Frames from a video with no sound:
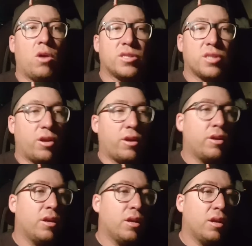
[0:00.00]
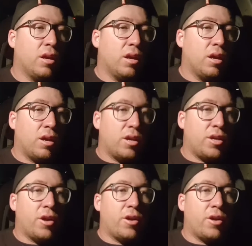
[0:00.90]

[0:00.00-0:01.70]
So, you know,